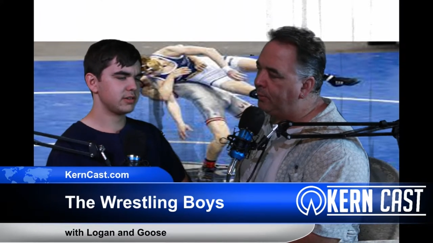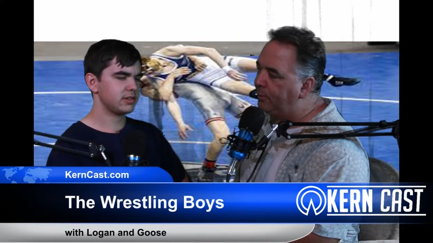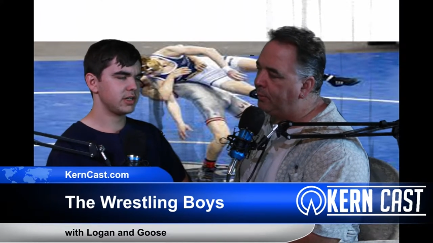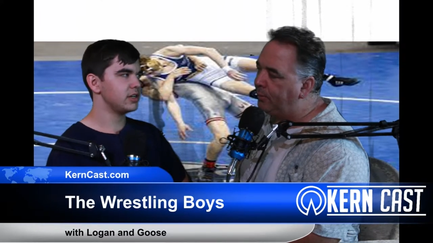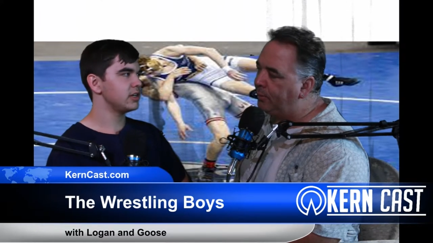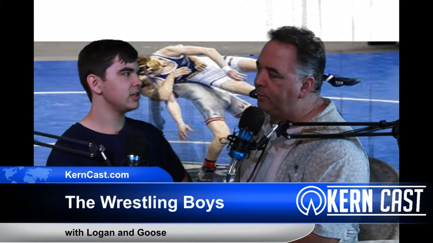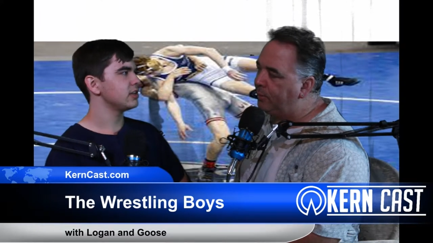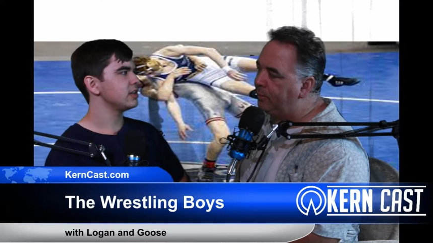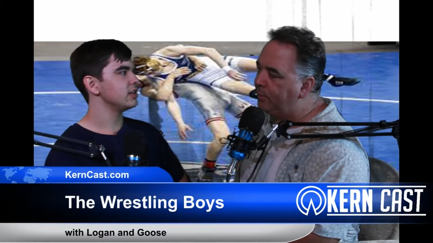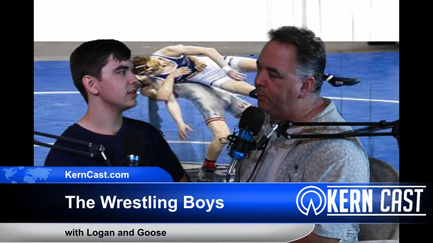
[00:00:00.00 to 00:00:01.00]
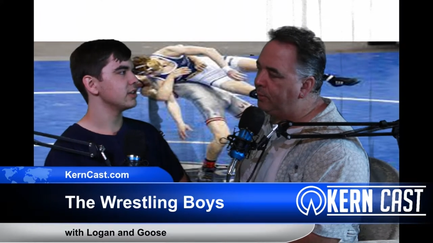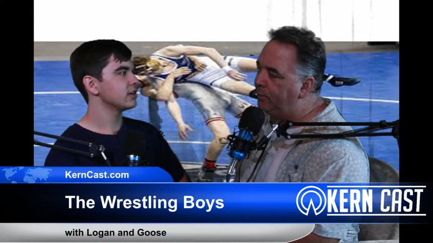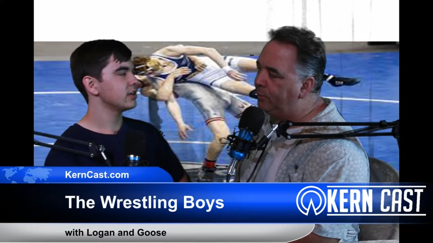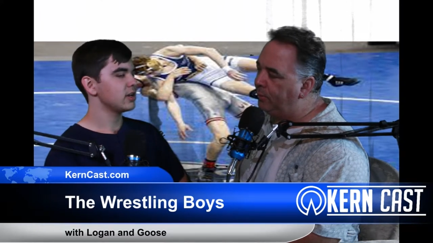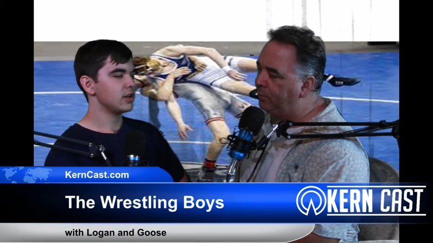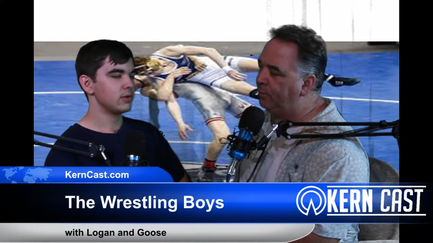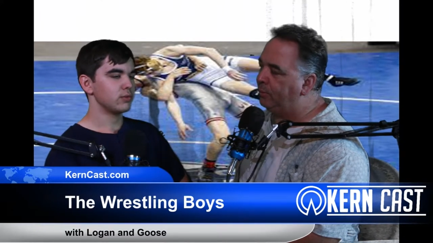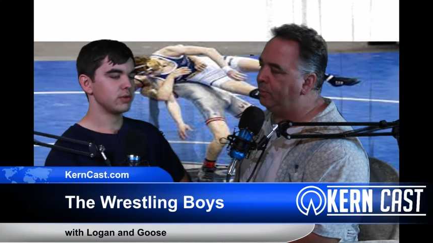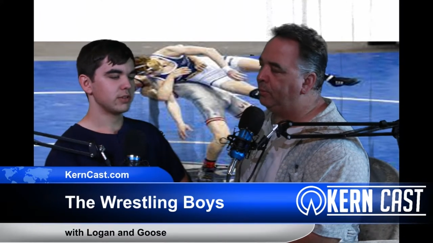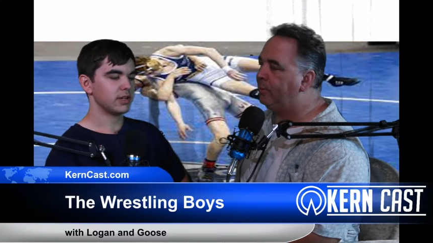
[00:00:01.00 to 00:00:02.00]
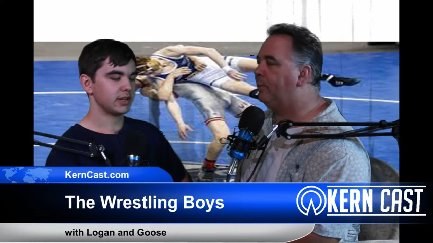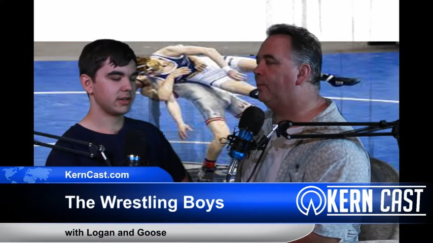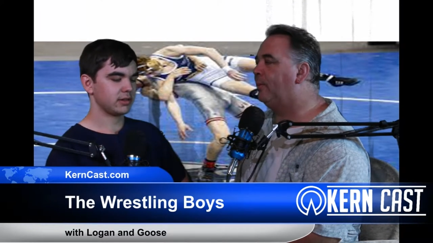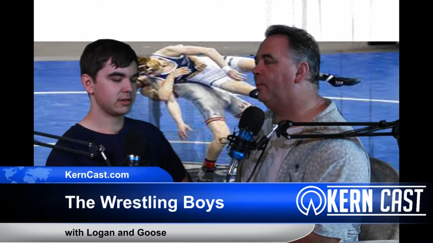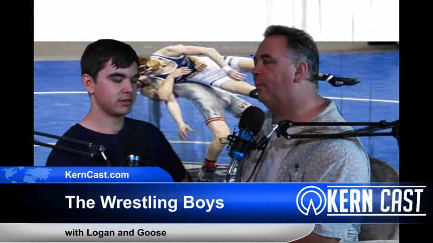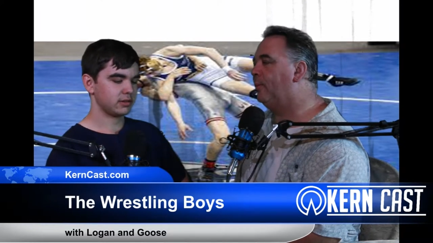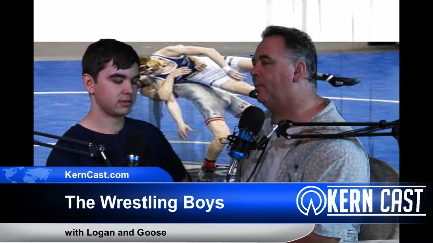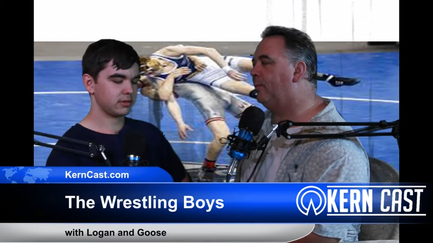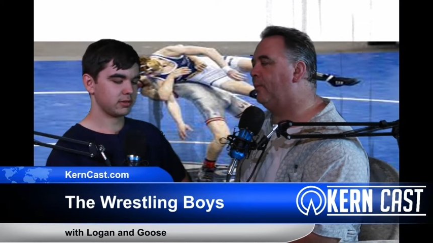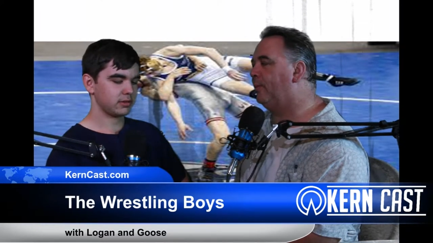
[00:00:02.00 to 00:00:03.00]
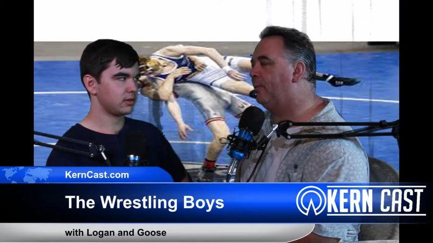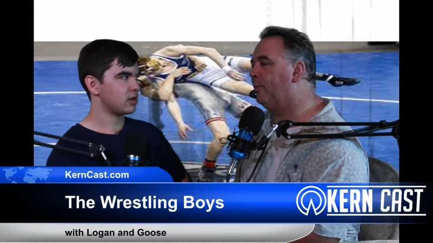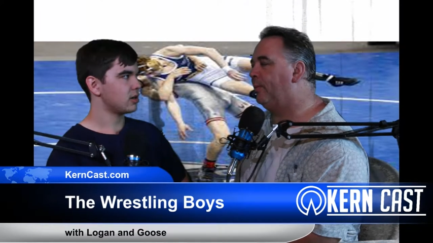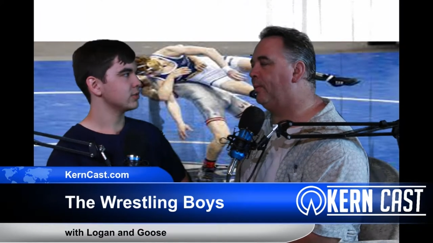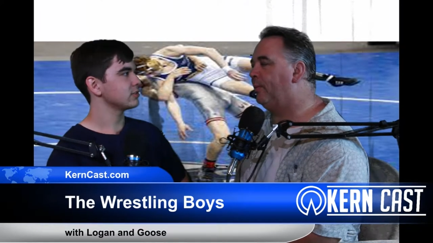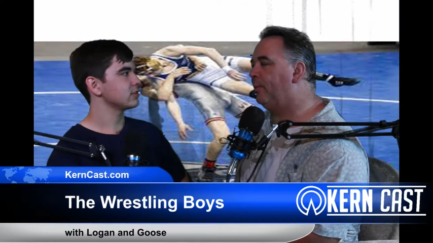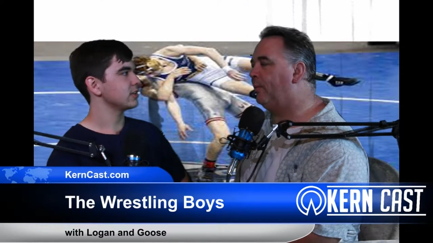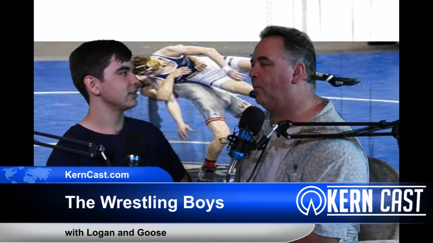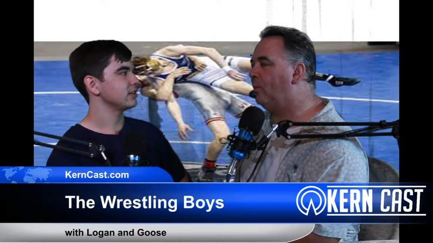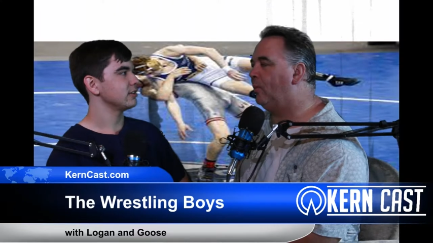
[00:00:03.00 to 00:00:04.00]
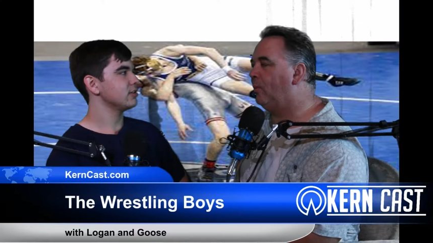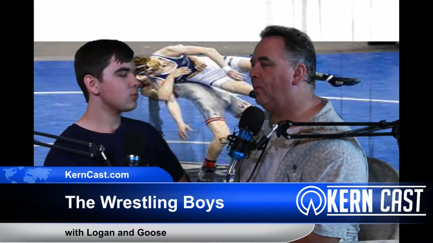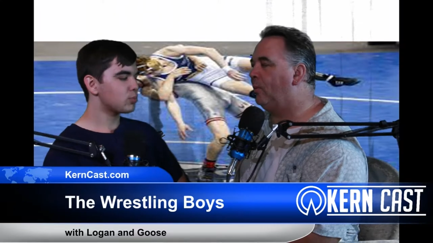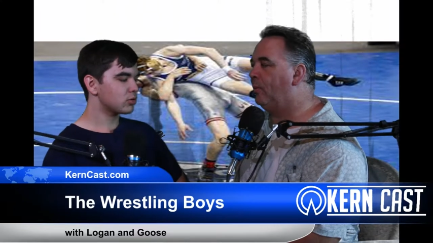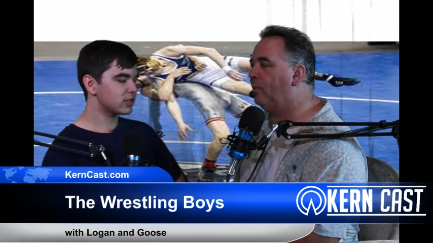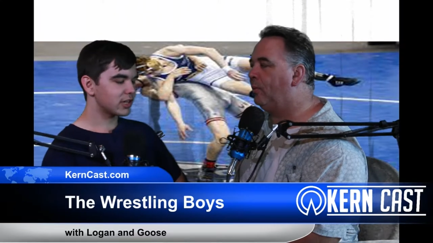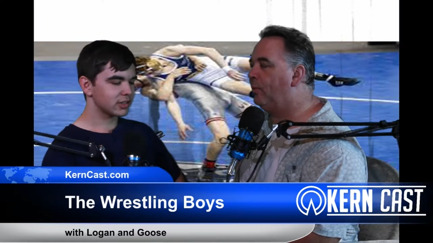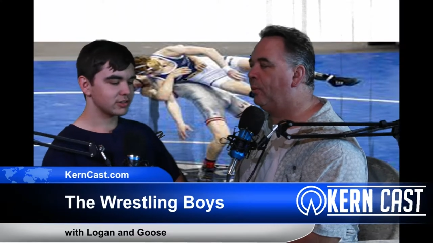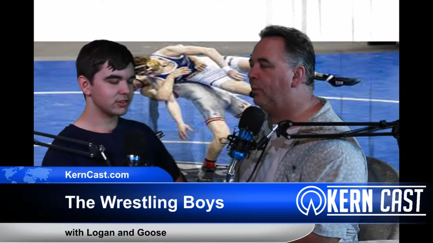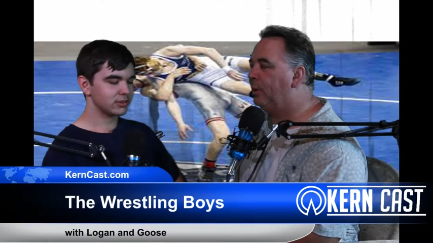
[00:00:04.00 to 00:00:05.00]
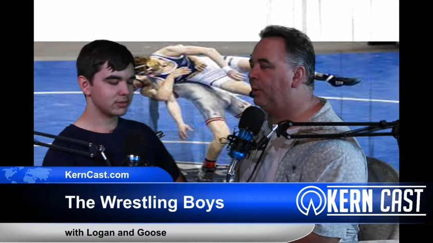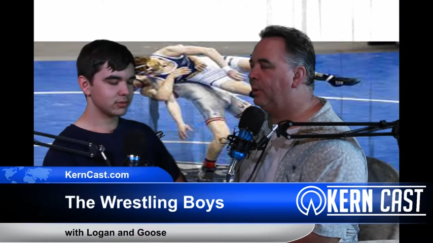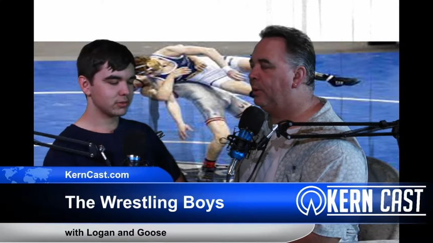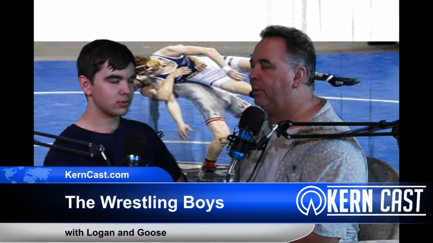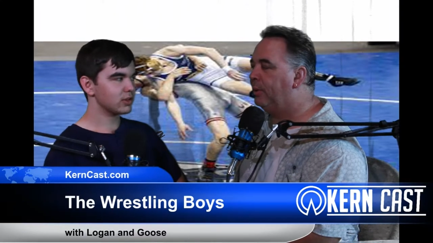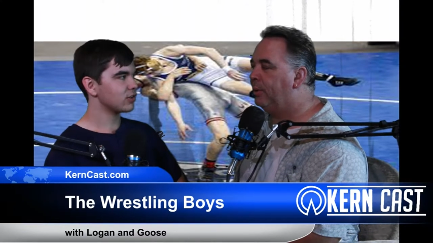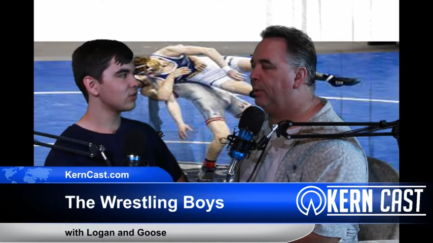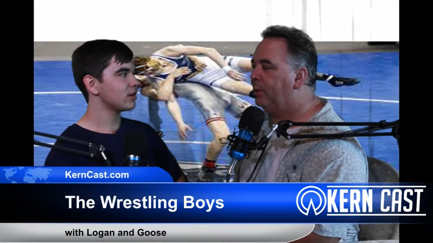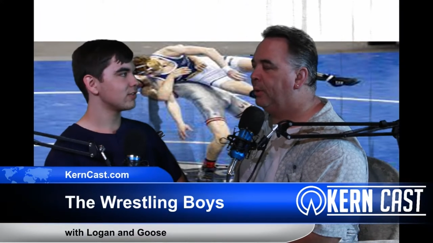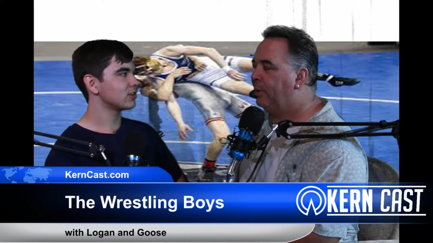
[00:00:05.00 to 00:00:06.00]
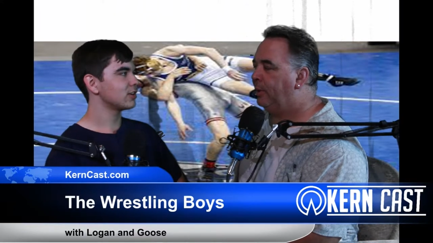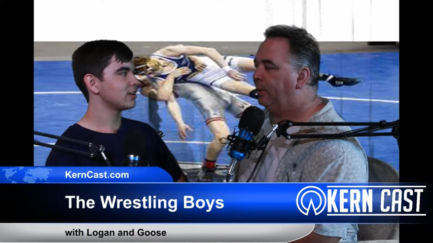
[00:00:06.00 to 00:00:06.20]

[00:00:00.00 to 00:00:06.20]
Speaker 1: DDT'd mm-hmm. with like almost like no protection whatsoever.